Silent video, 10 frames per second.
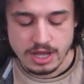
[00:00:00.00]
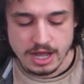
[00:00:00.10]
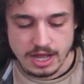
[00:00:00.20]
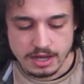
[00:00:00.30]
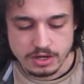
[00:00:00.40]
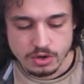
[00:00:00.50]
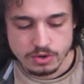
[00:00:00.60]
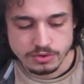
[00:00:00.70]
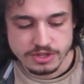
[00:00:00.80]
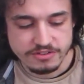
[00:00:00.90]

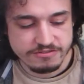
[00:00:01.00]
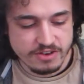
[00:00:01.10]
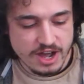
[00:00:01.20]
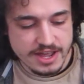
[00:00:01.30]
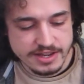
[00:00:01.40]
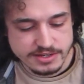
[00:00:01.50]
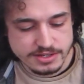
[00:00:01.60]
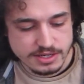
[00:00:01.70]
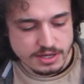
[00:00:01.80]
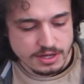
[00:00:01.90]
called
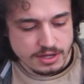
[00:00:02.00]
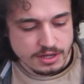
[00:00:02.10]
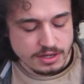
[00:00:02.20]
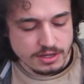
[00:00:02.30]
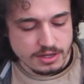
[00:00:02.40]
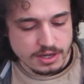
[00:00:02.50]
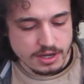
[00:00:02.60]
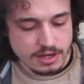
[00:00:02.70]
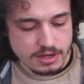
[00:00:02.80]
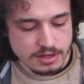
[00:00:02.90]
Confined.
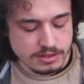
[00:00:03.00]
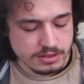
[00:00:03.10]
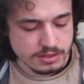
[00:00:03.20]
It's